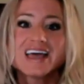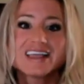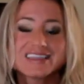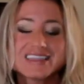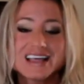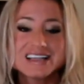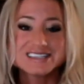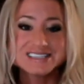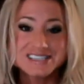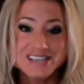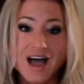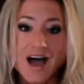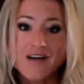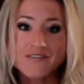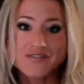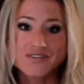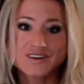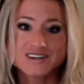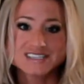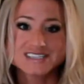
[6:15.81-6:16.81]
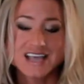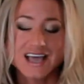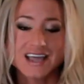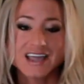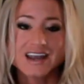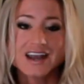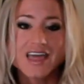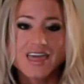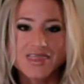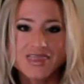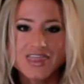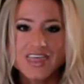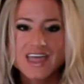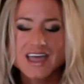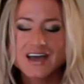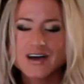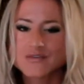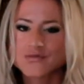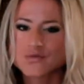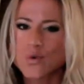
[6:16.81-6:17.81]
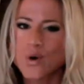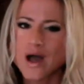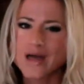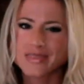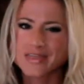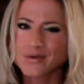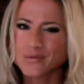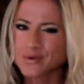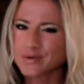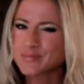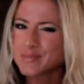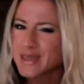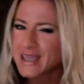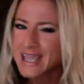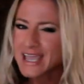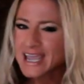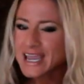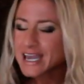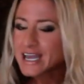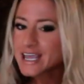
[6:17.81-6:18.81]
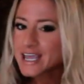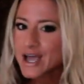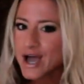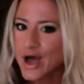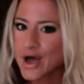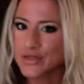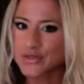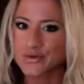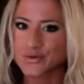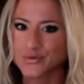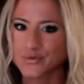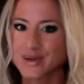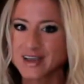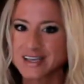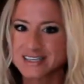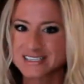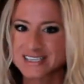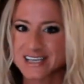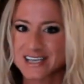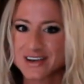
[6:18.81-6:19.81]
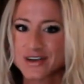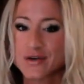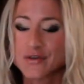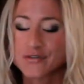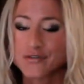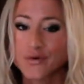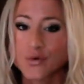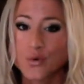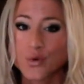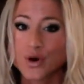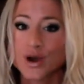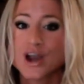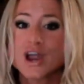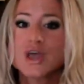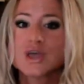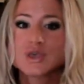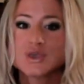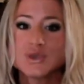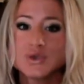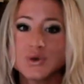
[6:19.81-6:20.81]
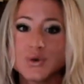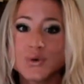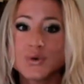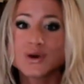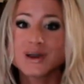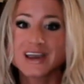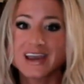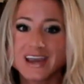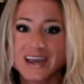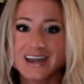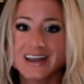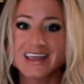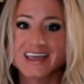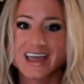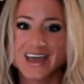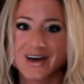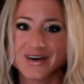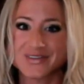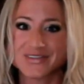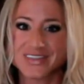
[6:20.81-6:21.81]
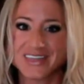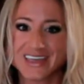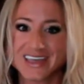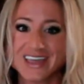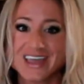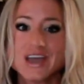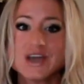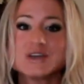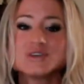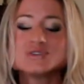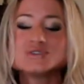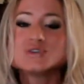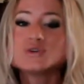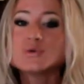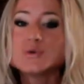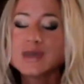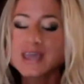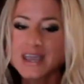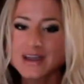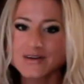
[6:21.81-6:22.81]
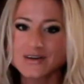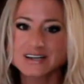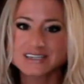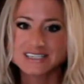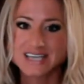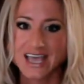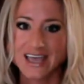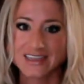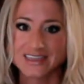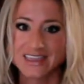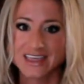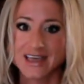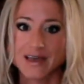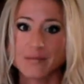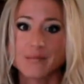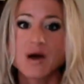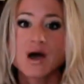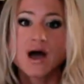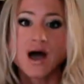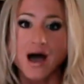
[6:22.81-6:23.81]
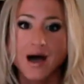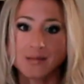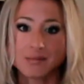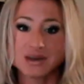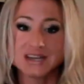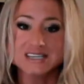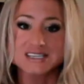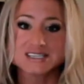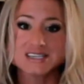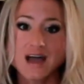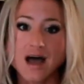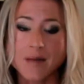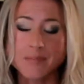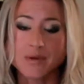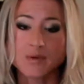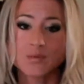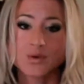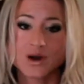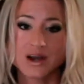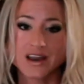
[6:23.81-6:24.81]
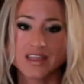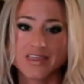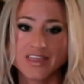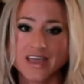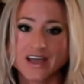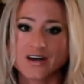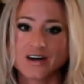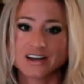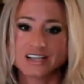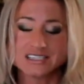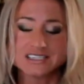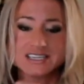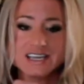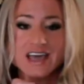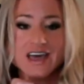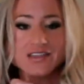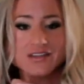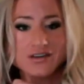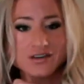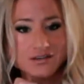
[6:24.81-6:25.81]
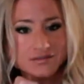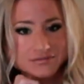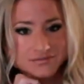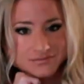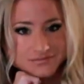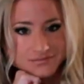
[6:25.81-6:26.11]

Let's stop for a second and think of why there would be any other reason for your eating healthy to irritate them. I'm going to stop and we're going to think on it together.